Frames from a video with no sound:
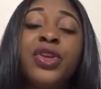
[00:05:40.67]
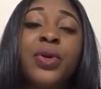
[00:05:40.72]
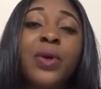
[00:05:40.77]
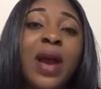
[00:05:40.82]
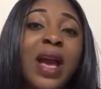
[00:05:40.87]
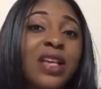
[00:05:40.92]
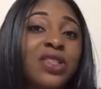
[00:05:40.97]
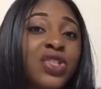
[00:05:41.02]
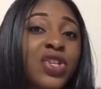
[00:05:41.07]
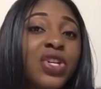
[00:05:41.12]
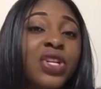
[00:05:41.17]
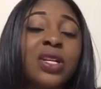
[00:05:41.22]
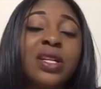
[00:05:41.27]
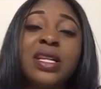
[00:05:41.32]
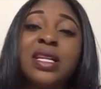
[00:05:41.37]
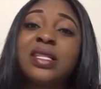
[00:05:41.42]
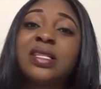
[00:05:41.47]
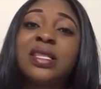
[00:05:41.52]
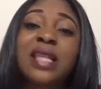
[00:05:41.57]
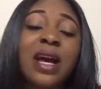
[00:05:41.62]
ask you to
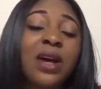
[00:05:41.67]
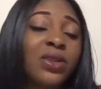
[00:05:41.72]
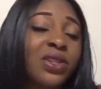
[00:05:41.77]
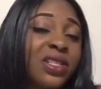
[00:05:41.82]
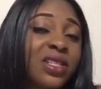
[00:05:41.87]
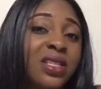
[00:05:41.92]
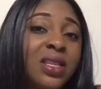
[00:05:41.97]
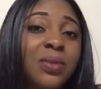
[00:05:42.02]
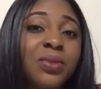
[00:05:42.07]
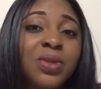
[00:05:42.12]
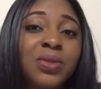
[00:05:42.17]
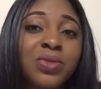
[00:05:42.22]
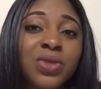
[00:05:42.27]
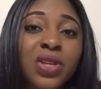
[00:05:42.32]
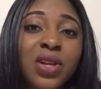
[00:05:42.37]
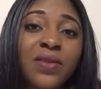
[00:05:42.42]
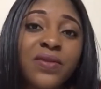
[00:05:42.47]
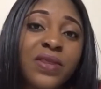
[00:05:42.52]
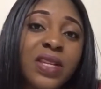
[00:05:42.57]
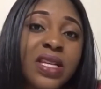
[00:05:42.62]
list out the symptoms
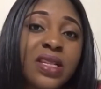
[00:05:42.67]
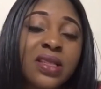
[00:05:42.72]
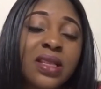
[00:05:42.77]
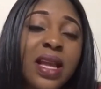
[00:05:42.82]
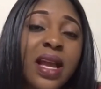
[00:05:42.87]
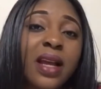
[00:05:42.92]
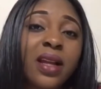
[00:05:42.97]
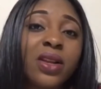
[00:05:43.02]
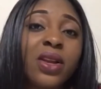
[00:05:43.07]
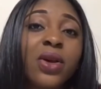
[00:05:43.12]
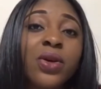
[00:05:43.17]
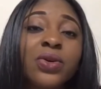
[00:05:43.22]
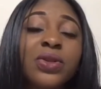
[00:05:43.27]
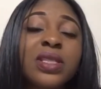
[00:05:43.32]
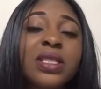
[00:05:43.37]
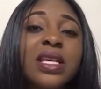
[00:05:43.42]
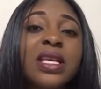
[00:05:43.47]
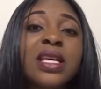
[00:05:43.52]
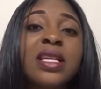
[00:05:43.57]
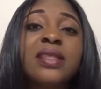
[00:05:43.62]
of these
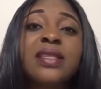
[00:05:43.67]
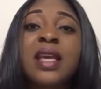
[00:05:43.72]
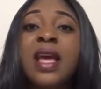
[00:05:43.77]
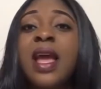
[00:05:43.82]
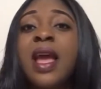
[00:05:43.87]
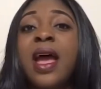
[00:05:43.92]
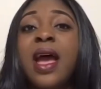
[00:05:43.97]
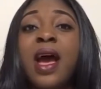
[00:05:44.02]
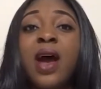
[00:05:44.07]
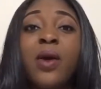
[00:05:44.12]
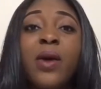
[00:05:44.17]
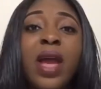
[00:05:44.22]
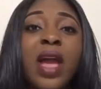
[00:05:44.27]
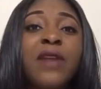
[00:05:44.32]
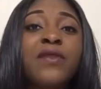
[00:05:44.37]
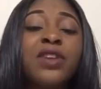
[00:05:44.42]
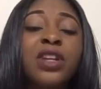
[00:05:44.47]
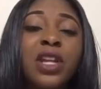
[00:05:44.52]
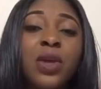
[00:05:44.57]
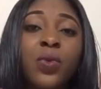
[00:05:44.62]
diagnoses.
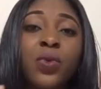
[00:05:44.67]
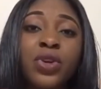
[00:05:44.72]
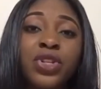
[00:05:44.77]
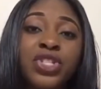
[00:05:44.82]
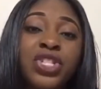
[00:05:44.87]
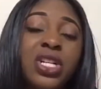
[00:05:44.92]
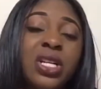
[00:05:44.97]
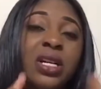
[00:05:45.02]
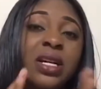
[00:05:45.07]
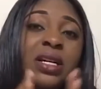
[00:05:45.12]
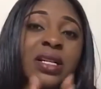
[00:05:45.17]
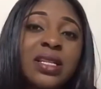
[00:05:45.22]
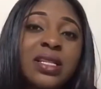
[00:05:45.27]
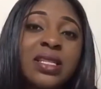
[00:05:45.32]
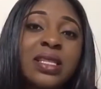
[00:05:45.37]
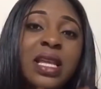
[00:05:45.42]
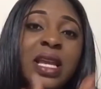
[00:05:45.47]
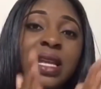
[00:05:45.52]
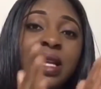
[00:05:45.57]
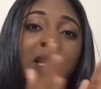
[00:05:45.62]
However, they want you to
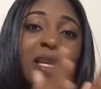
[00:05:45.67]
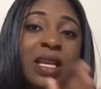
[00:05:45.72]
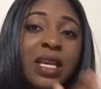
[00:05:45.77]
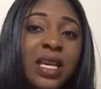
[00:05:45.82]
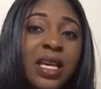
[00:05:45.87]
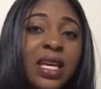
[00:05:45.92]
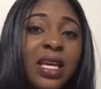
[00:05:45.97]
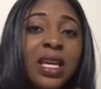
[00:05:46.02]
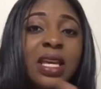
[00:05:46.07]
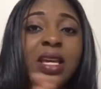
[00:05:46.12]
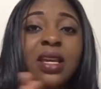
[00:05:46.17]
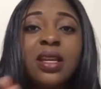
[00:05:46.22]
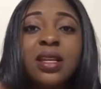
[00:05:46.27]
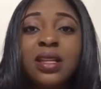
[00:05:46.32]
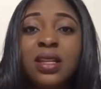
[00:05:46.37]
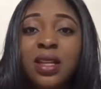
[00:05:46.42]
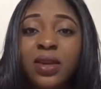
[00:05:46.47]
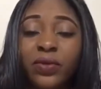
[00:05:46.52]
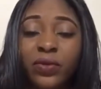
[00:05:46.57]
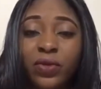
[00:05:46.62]
understand the key
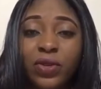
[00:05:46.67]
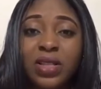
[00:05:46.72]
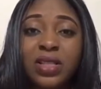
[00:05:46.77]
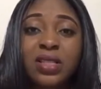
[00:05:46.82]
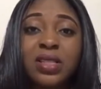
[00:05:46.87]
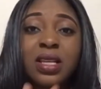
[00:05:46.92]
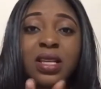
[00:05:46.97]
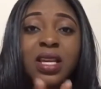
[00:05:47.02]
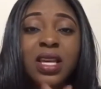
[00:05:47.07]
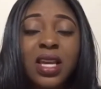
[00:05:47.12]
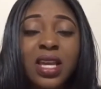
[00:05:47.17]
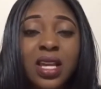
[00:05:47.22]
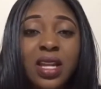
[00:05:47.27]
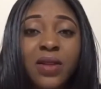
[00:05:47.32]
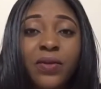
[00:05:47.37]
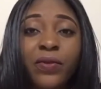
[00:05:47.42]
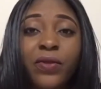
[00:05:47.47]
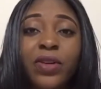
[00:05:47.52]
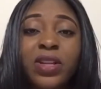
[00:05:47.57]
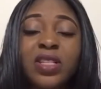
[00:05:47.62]
difference. The key
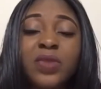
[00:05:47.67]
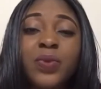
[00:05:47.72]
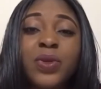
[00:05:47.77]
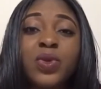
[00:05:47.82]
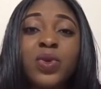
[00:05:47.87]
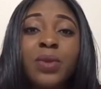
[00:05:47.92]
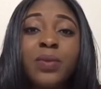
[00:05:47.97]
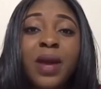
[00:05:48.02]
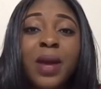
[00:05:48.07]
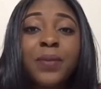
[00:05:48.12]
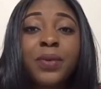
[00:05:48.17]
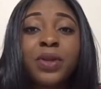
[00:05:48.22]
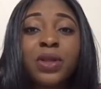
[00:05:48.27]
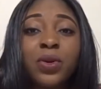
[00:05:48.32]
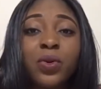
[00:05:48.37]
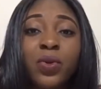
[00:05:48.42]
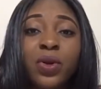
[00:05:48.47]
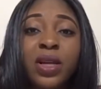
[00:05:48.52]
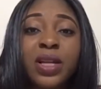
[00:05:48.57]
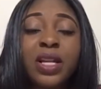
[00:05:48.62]
difference between
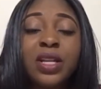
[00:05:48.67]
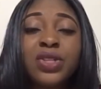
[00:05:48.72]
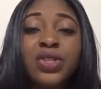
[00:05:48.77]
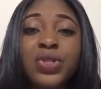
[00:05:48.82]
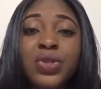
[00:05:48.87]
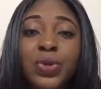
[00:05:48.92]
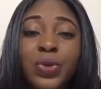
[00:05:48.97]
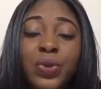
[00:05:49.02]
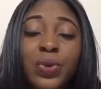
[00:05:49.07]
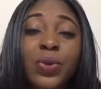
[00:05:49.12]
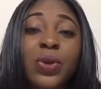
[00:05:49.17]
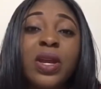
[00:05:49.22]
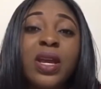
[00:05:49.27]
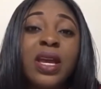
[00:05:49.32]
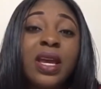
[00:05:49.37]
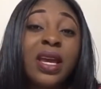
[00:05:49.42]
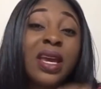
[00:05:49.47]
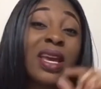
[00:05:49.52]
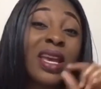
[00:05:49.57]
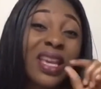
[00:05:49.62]
bipolar 1 and 2
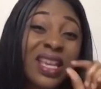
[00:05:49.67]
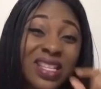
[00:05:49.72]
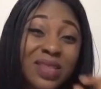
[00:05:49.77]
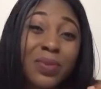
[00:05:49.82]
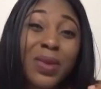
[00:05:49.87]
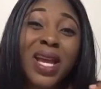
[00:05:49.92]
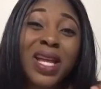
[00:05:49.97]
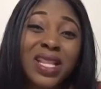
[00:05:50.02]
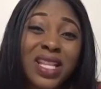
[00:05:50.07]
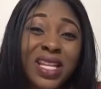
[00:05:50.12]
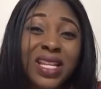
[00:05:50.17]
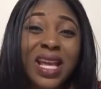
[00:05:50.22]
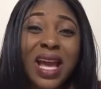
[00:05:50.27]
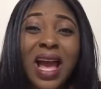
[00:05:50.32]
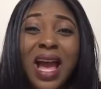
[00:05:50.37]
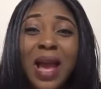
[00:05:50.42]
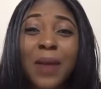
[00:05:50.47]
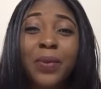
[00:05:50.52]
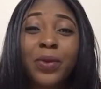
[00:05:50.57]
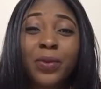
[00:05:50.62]
is mainly the
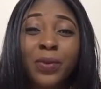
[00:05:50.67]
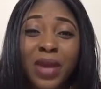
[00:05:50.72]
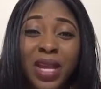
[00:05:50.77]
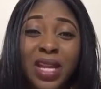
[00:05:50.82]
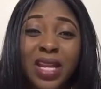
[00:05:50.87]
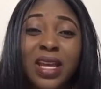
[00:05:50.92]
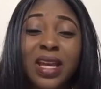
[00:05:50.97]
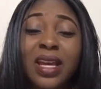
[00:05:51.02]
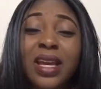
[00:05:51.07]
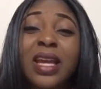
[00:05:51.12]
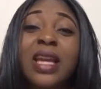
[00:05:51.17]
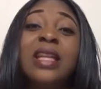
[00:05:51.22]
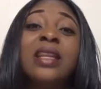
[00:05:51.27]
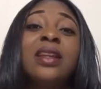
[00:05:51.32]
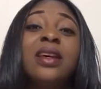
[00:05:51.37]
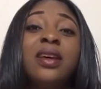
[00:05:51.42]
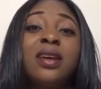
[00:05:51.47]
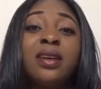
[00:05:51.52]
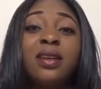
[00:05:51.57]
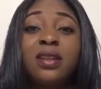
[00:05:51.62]
hypomania
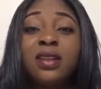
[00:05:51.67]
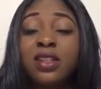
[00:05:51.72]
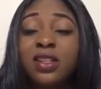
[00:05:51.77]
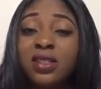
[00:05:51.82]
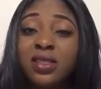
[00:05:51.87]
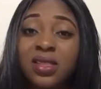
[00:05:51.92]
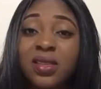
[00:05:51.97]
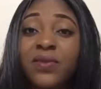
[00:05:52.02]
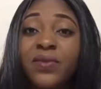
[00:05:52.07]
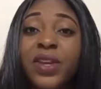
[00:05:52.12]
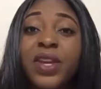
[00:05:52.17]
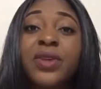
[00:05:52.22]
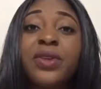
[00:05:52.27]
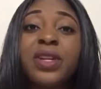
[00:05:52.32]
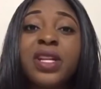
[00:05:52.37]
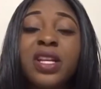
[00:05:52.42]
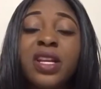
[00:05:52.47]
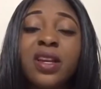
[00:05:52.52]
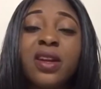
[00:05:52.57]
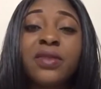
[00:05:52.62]
and the
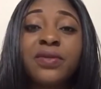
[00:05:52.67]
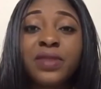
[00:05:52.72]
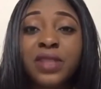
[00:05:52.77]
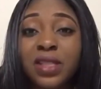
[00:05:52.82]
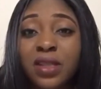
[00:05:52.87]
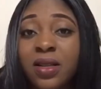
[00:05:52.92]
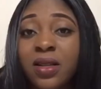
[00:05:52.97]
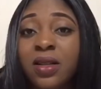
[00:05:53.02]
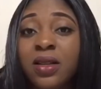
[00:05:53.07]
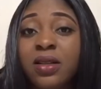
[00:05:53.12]
severity of the,